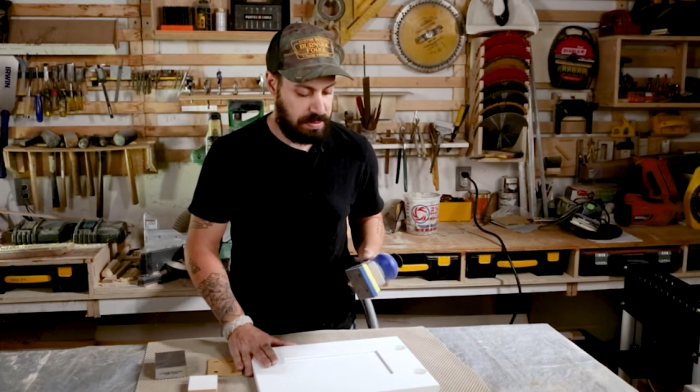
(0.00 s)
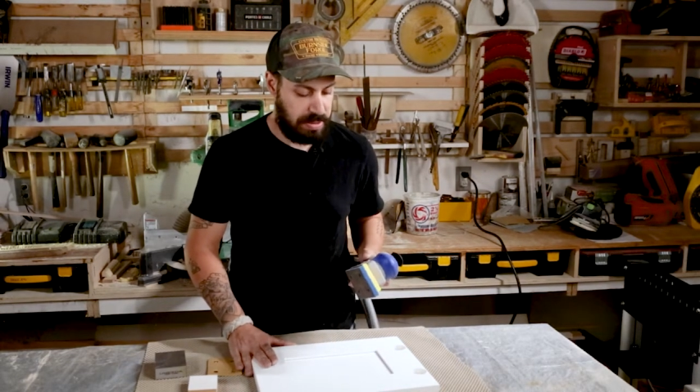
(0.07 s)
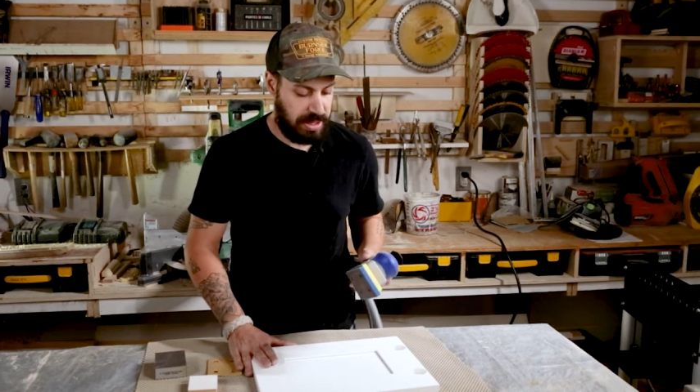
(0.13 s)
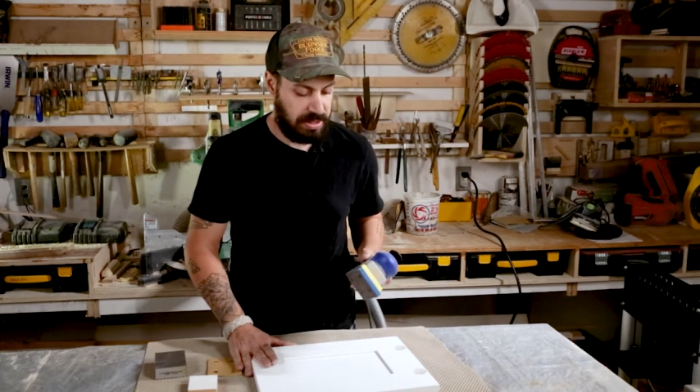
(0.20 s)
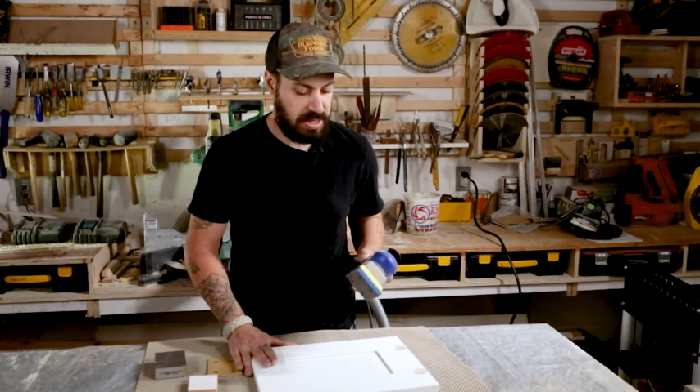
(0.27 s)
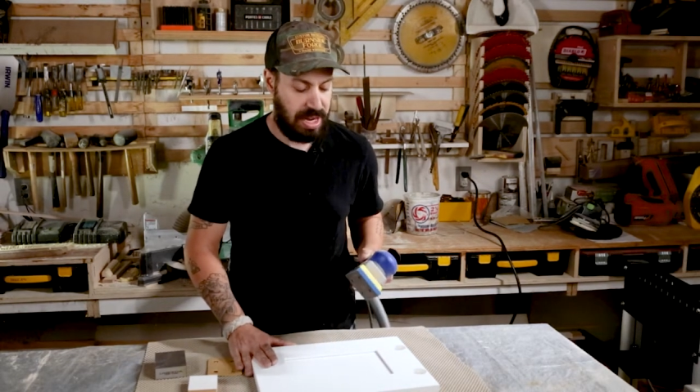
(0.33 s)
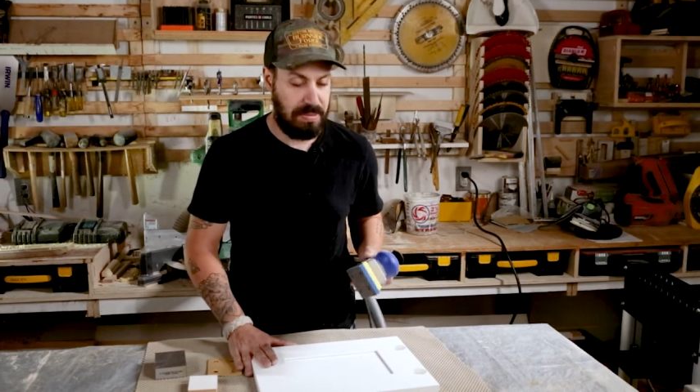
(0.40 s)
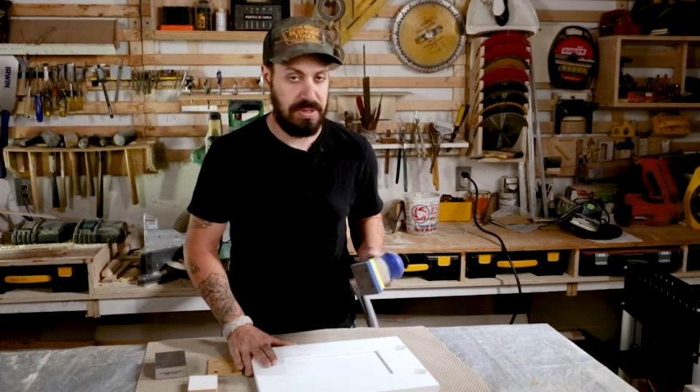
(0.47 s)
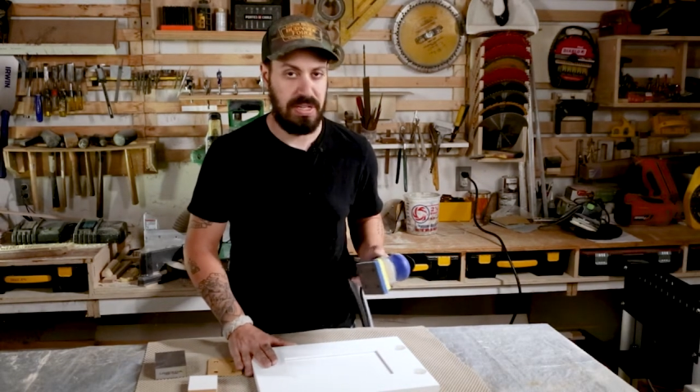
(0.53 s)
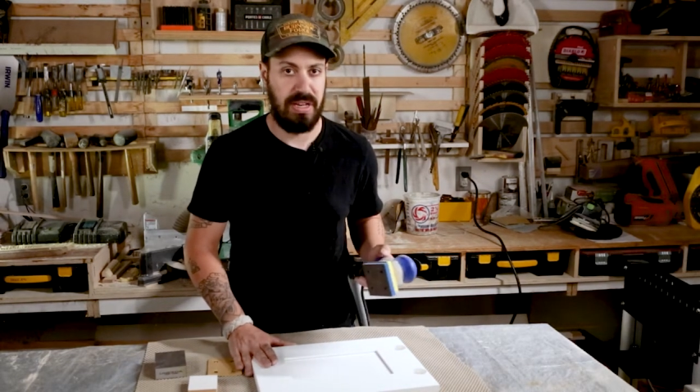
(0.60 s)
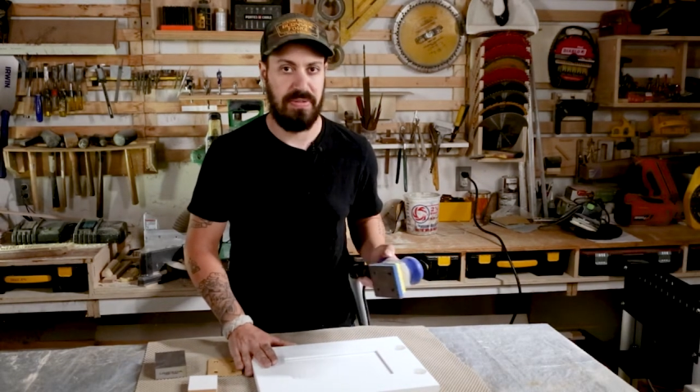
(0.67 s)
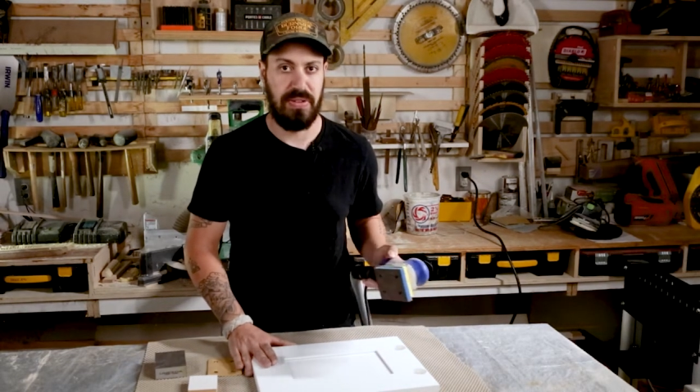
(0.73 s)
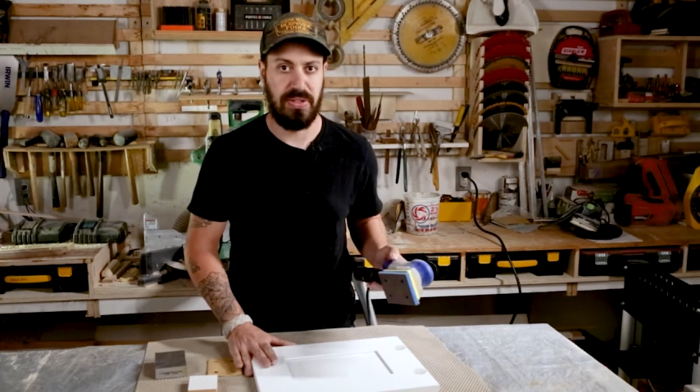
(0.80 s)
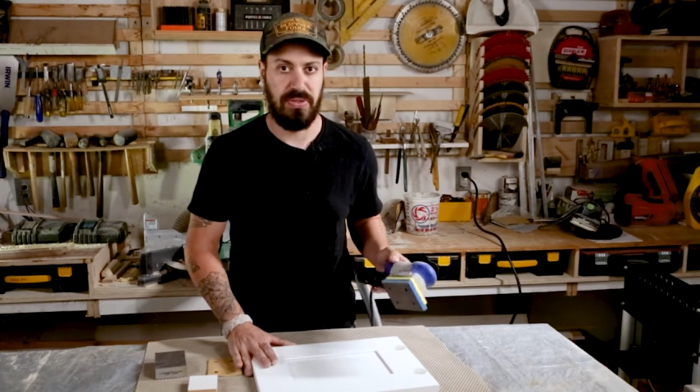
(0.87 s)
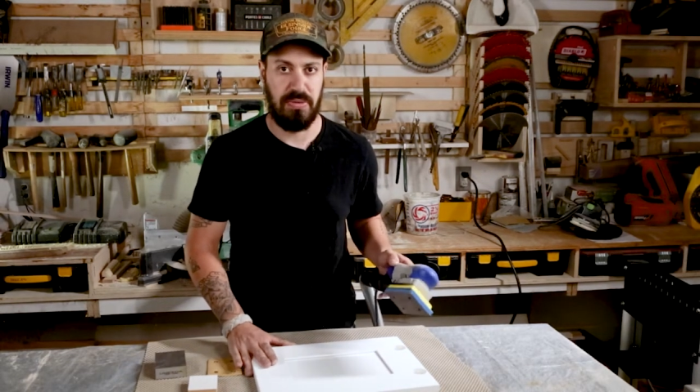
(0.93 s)
a big time
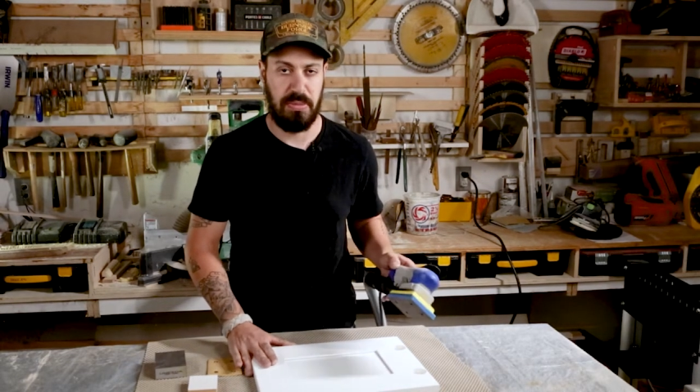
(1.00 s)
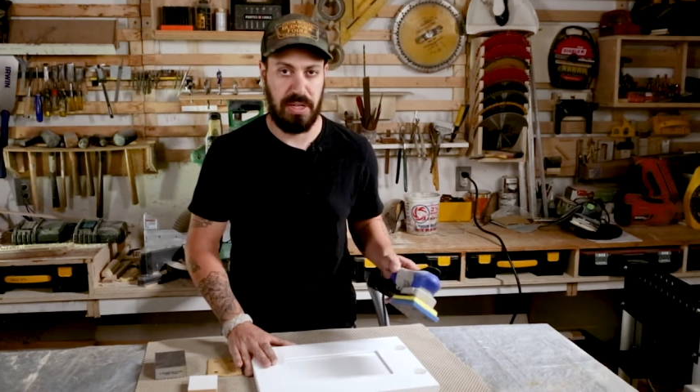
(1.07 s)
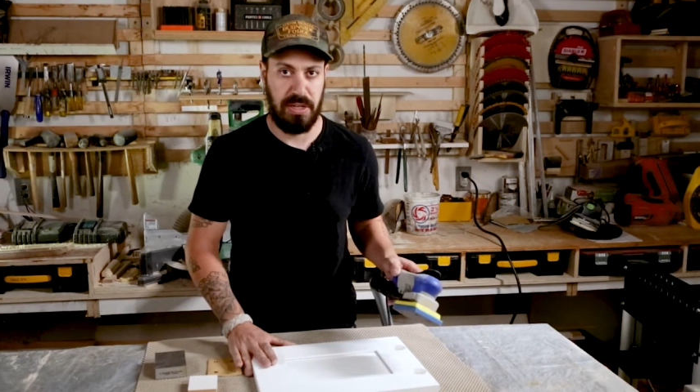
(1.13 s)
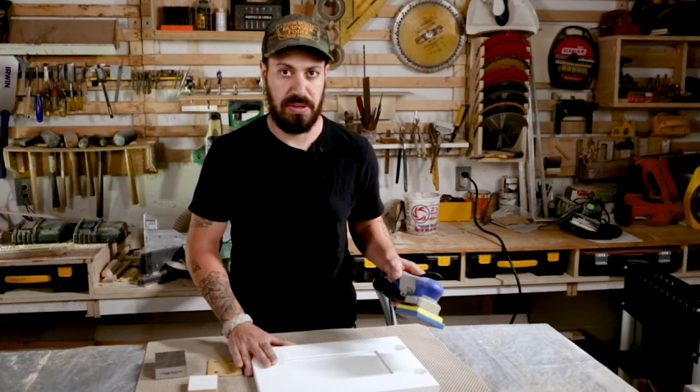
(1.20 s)
savings for me.